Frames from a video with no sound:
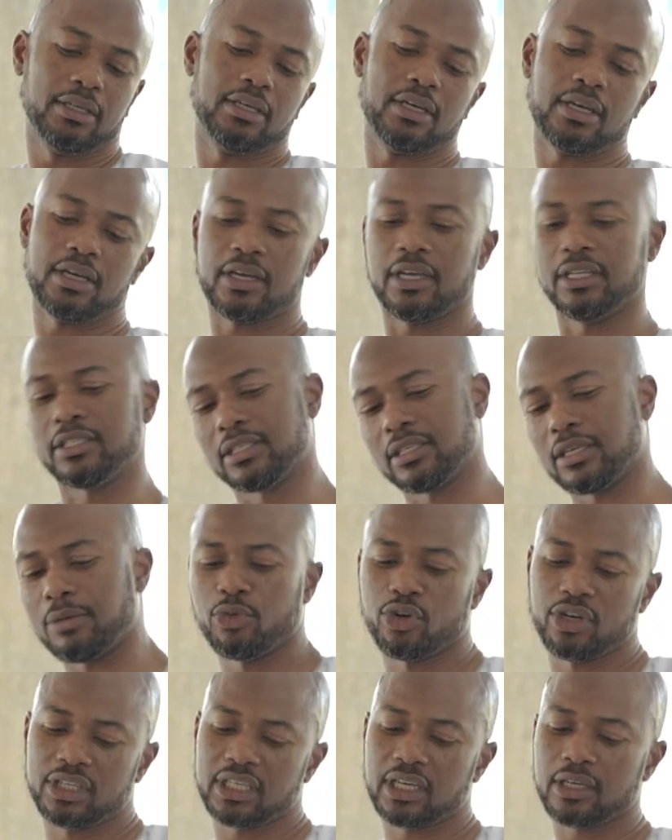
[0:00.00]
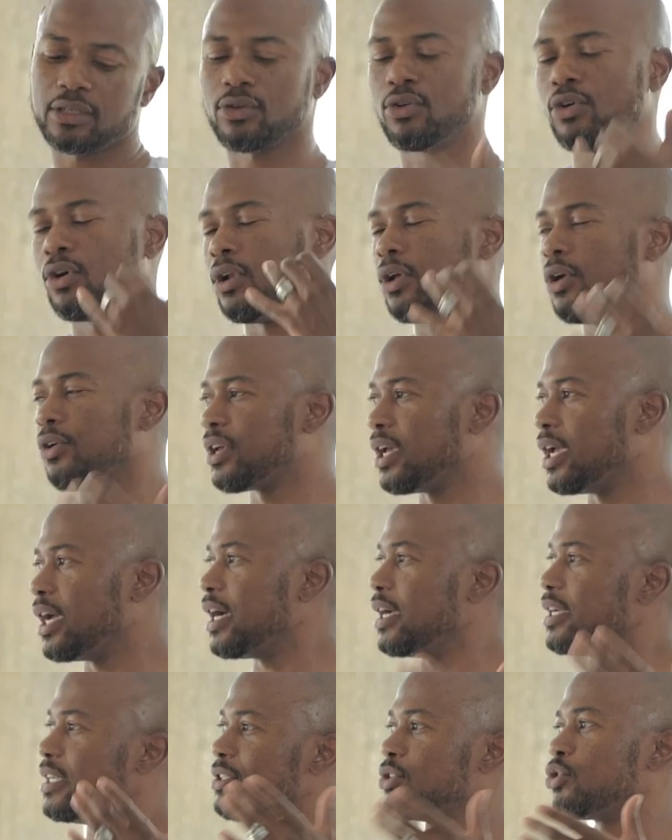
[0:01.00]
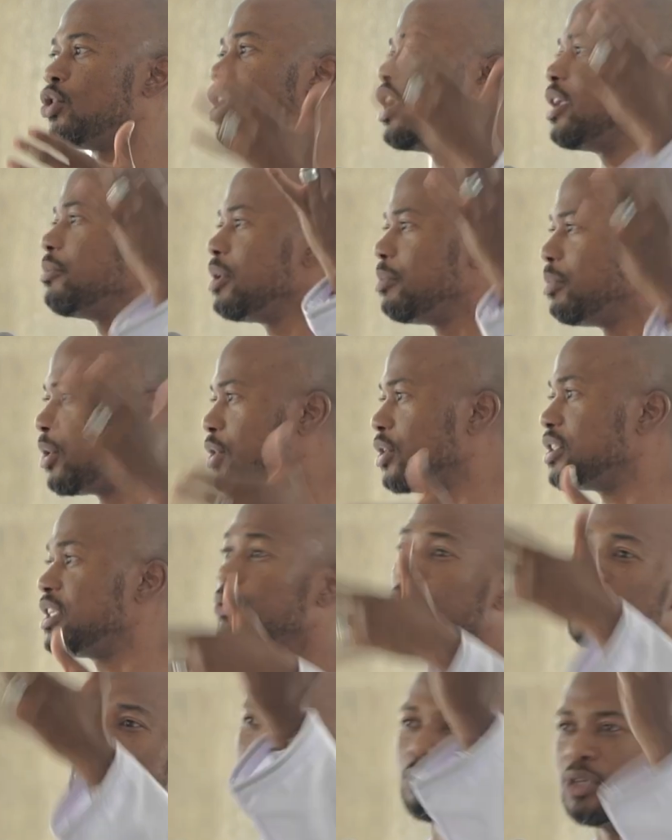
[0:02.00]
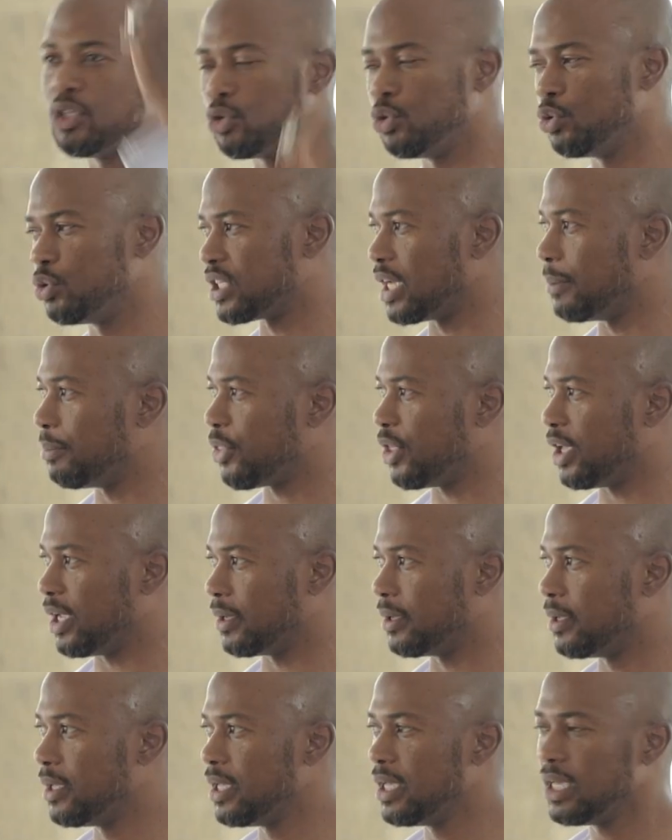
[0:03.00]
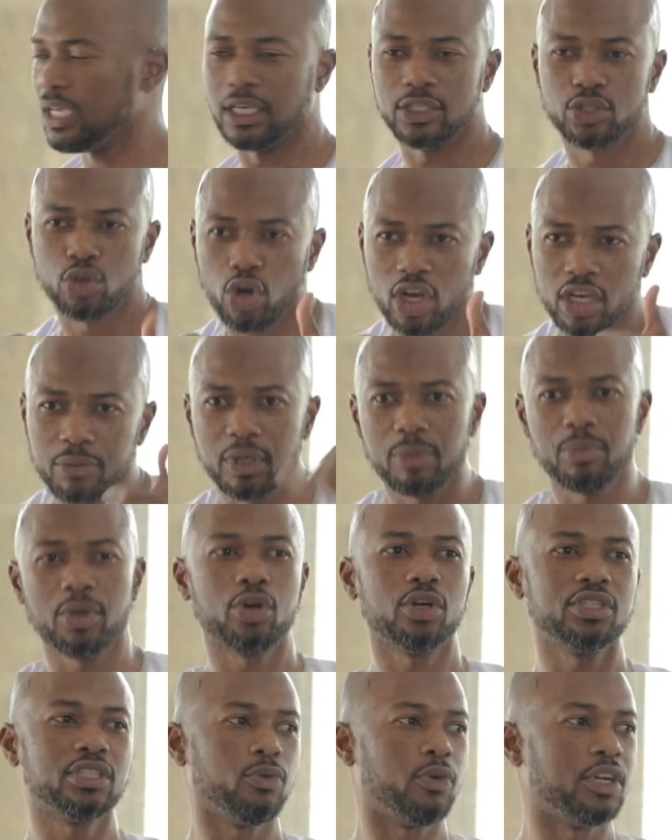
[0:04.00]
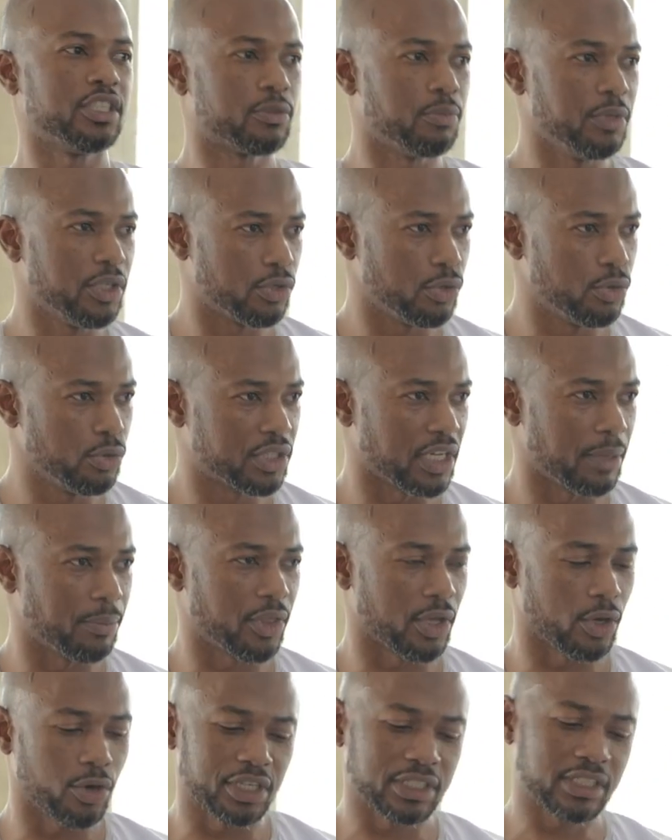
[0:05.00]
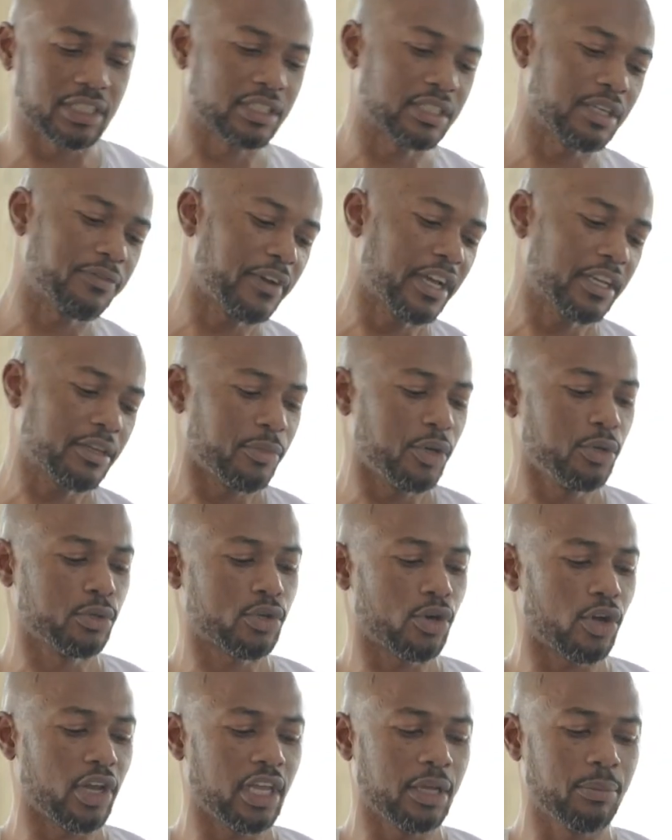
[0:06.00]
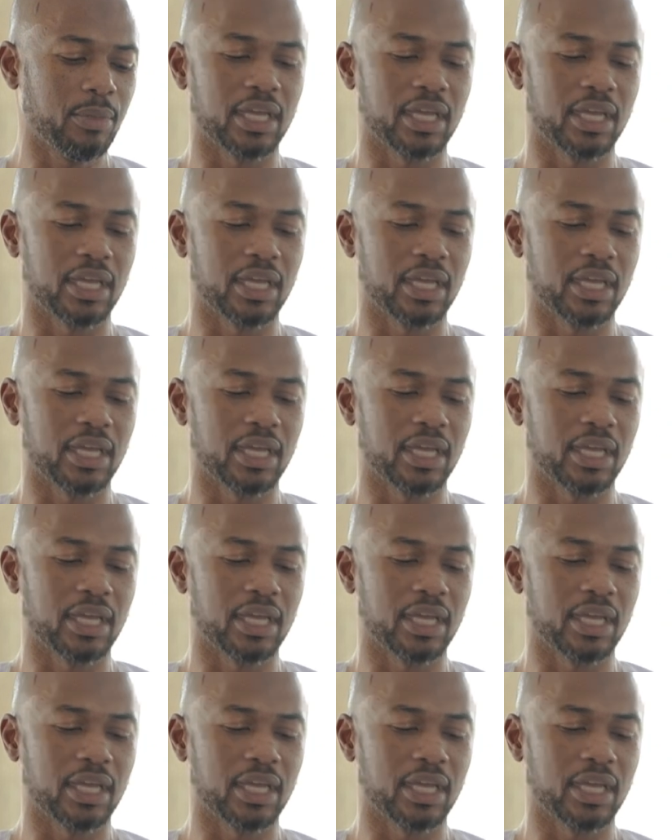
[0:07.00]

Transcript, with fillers: Ah, it's Abdurazak's call. Okay, ah, he's calling me because he wants me to do something. He's calling me because he wants me to do something. oh, it's Sister Fatima who's calling